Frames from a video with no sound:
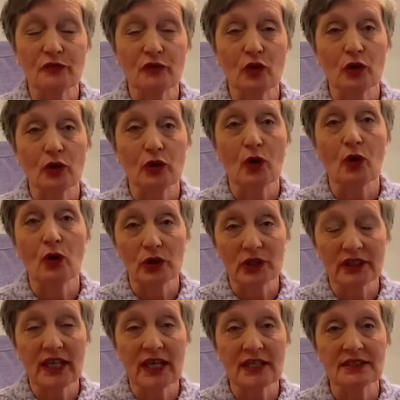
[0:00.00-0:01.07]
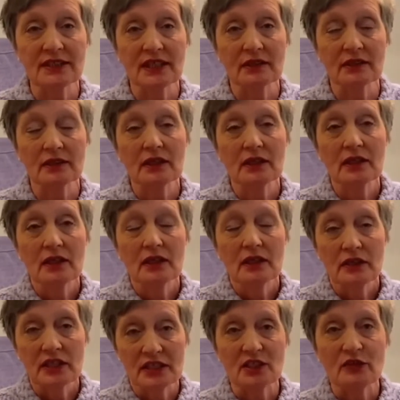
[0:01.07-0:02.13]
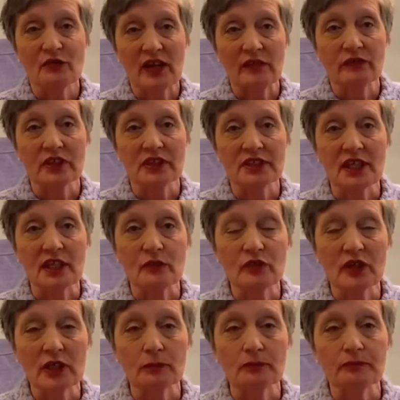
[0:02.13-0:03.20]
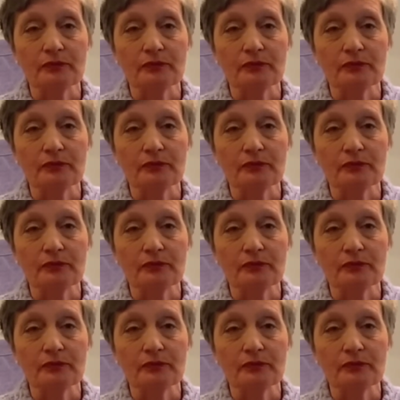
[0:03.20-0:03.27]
for organising this event this evening.